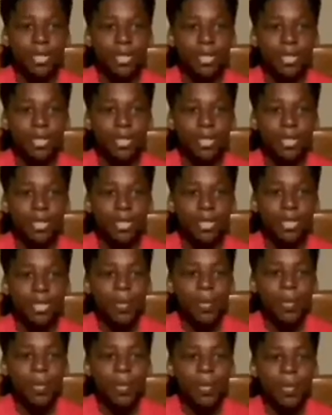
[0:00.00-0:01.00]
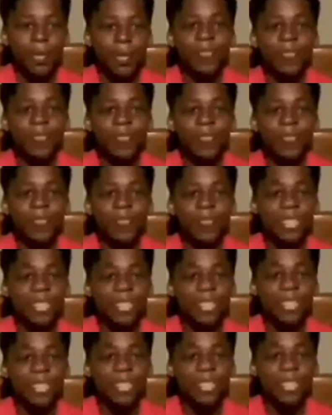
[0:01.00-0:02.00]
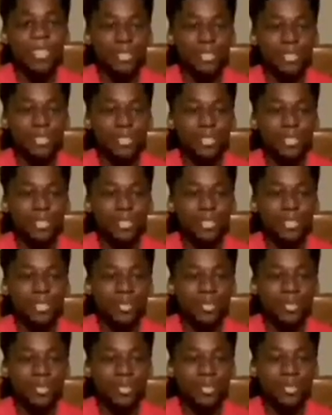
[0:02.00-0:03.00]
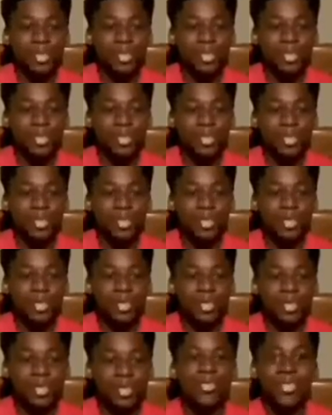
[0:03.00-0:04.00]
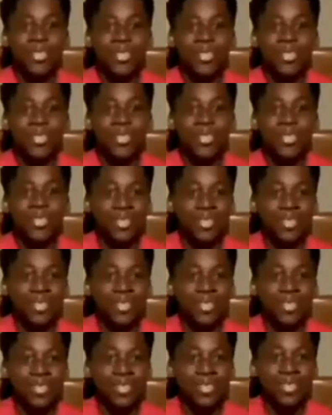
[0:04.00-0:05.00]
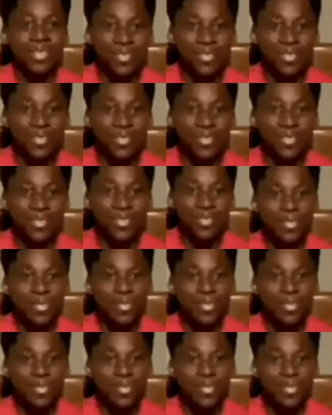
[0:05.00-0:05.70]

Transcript: [no speech]